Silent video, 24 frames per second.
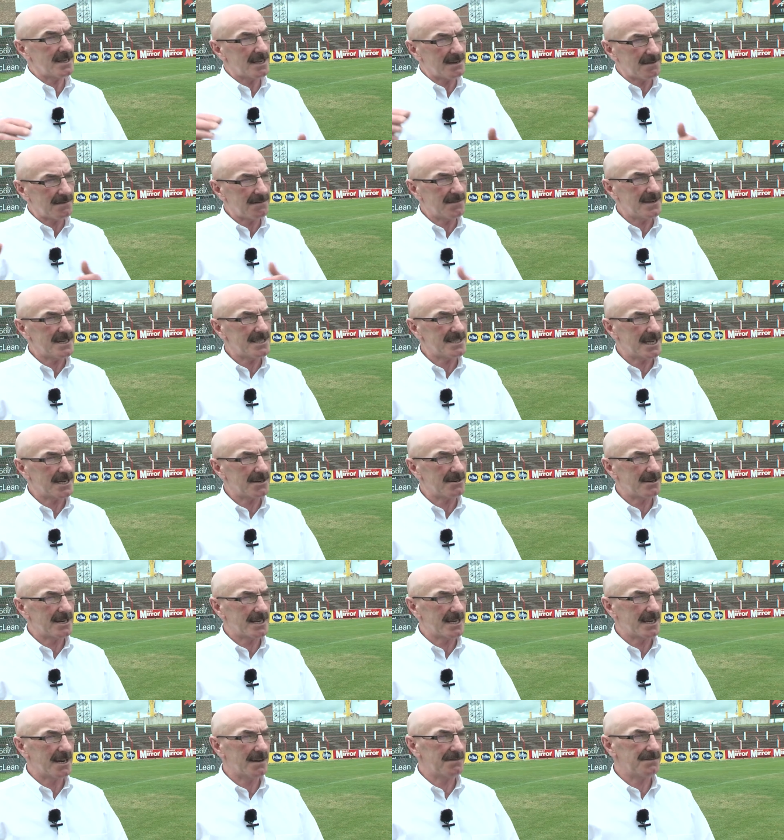Linfield
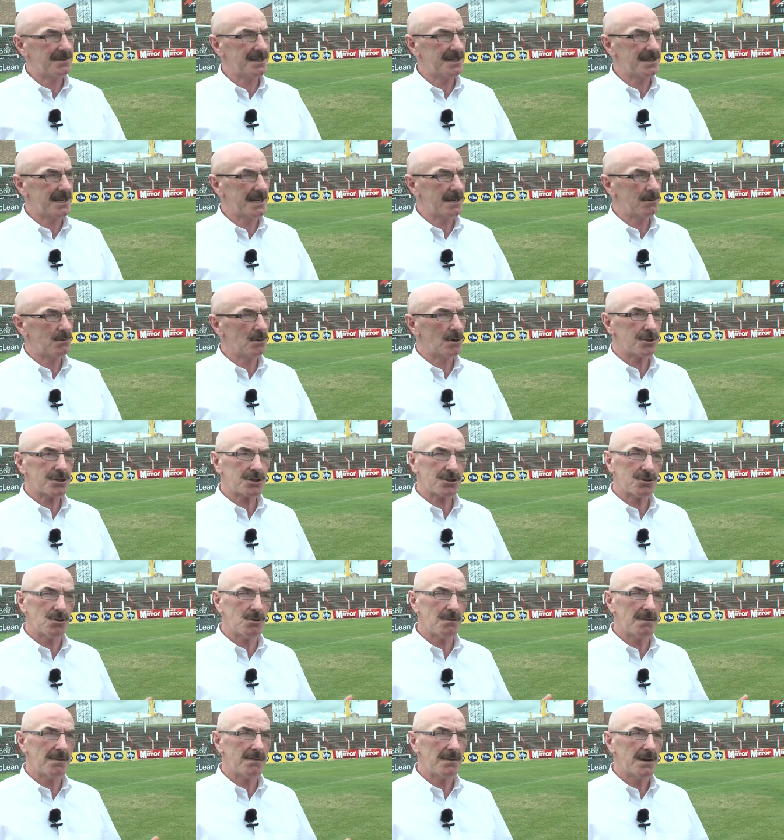generally have to deal with.
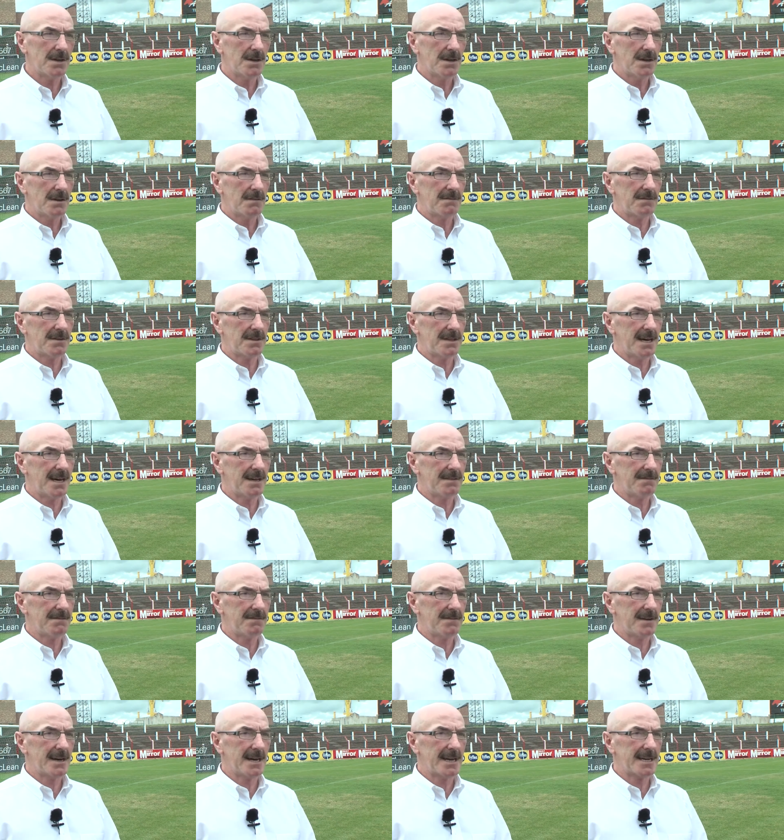So, f- for
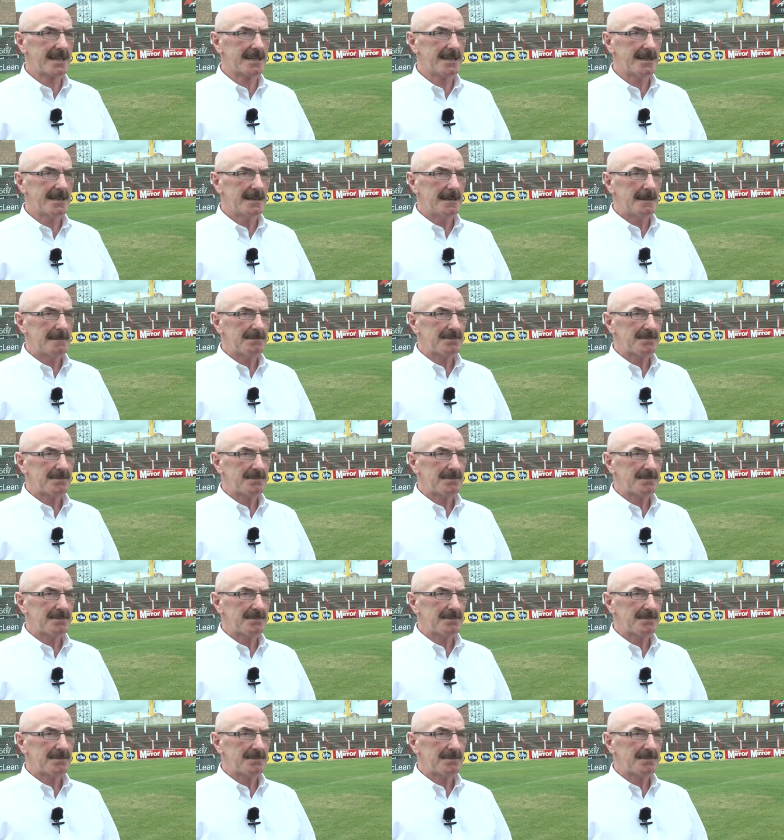that fact,